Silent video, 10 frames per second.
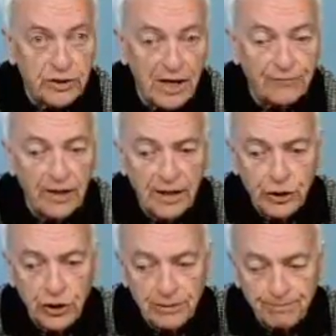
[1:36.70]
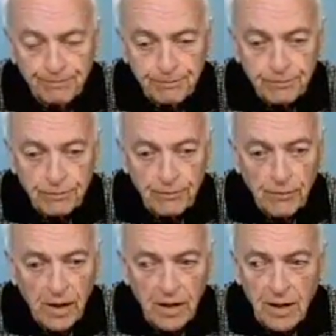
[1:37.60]
definition.
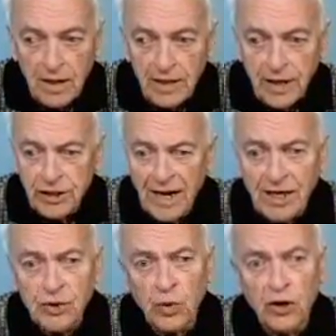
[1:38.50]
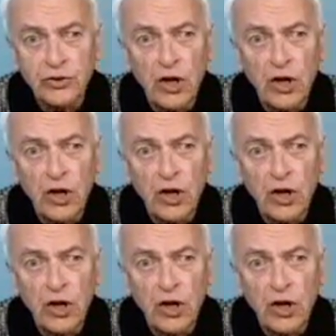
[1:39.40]
In today's world,